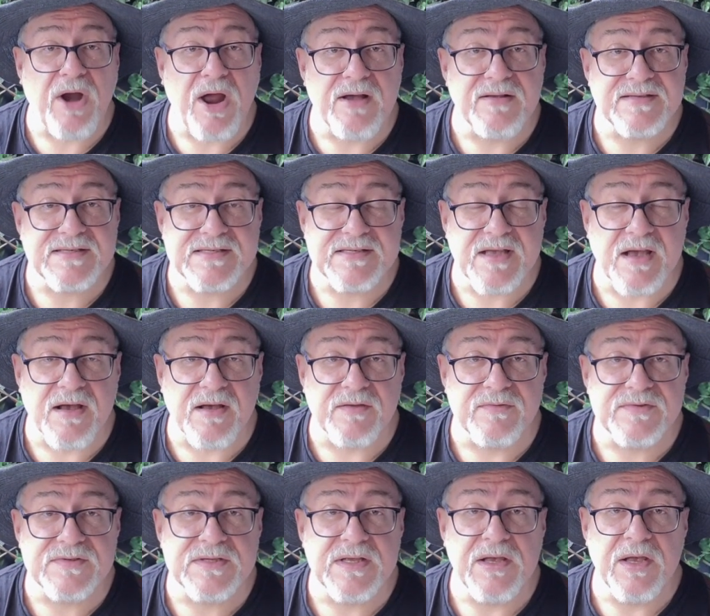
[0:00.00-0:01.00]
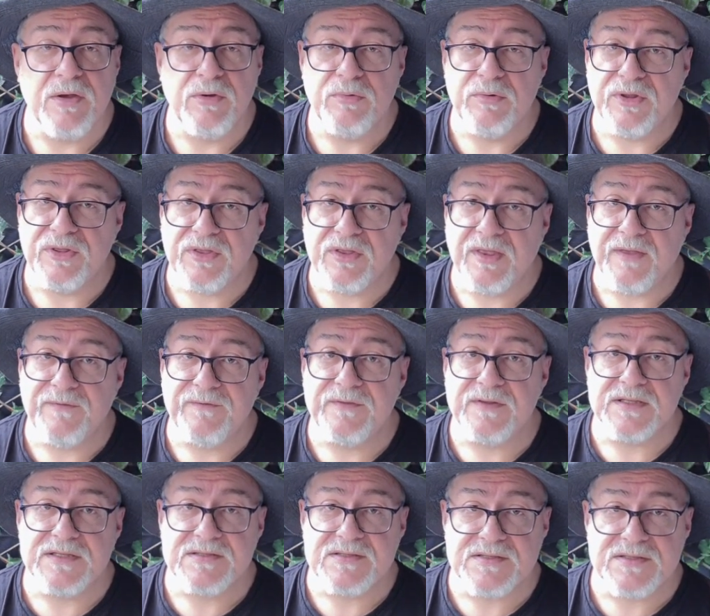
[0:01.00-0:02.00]
ourselves with
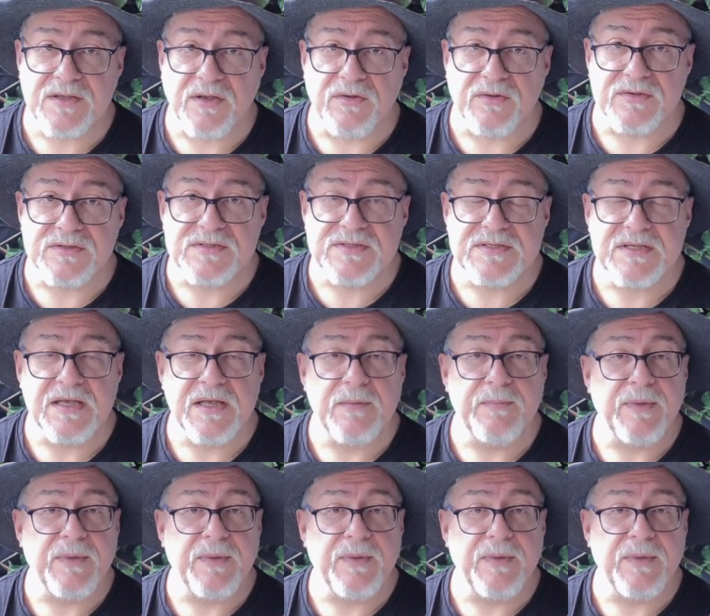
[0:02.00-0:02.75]
gifted souls,